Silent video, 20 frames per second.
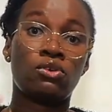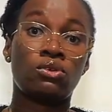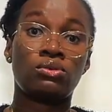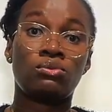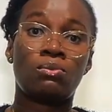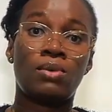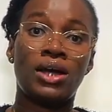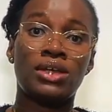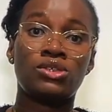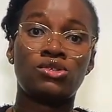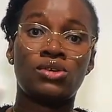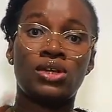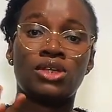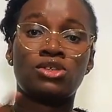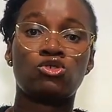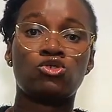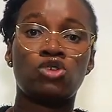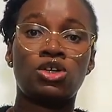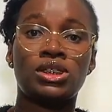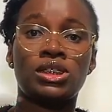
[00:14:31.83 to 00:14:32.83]
Otherwise, you
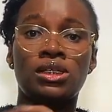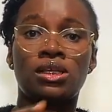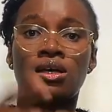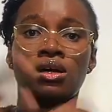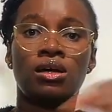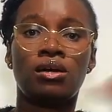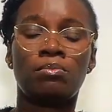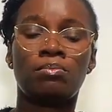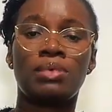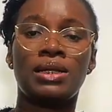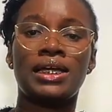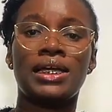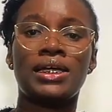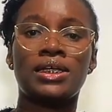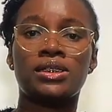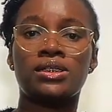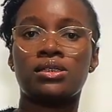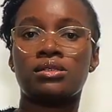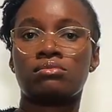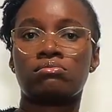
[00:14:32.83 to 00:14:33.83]
can just
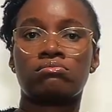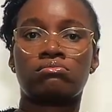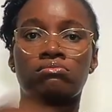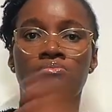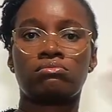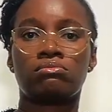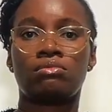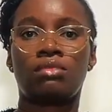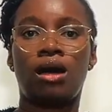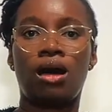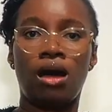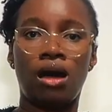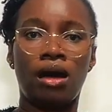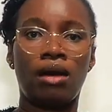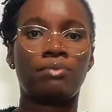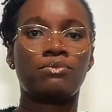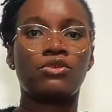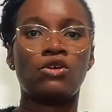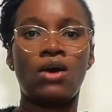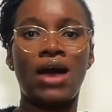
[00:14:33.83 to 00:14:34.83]
place
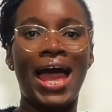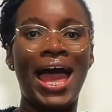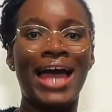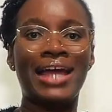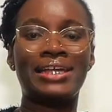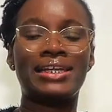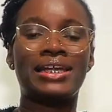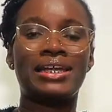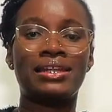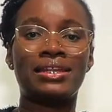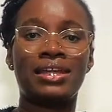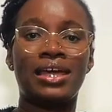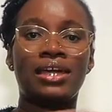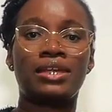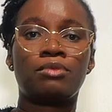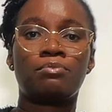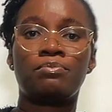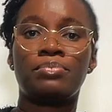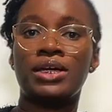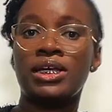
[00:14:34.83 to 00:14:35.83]
your hand
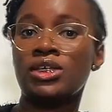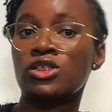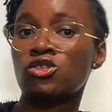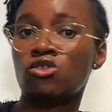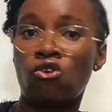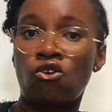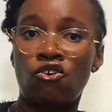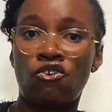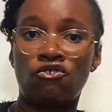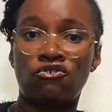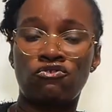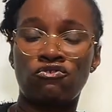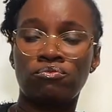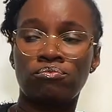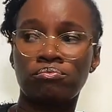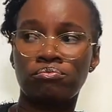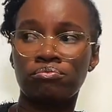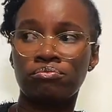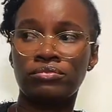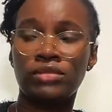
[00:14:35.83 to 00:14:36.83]
near the base of
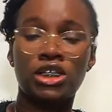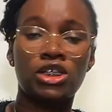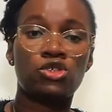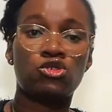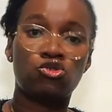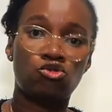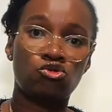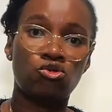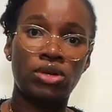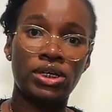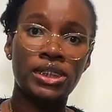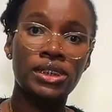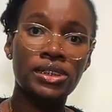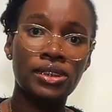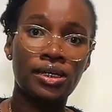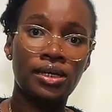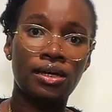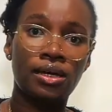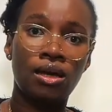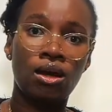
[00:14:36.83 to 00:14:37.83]
his
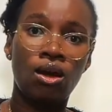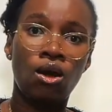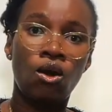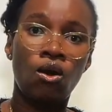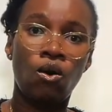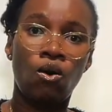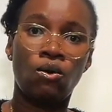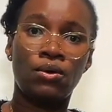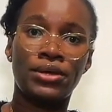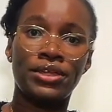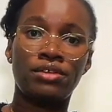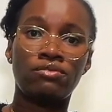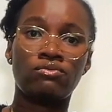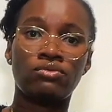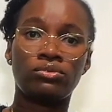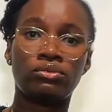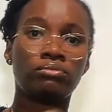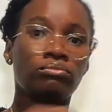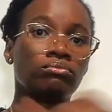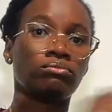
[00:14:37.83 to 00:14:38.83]
joystick or
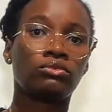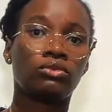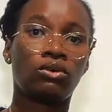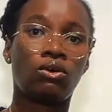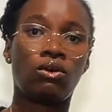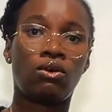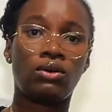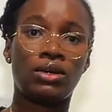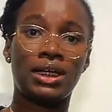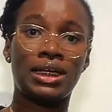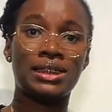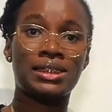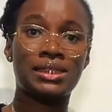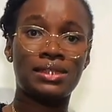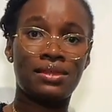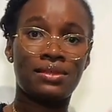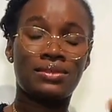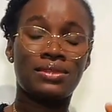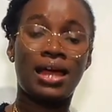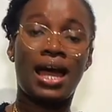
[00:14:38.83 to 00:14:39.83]
even on his
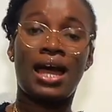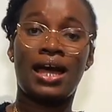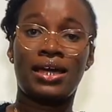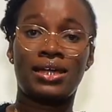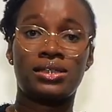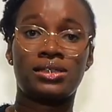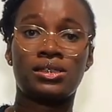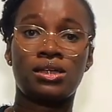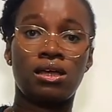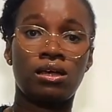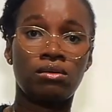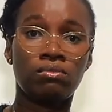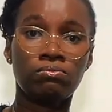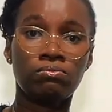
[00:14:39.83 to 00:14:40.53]
thighs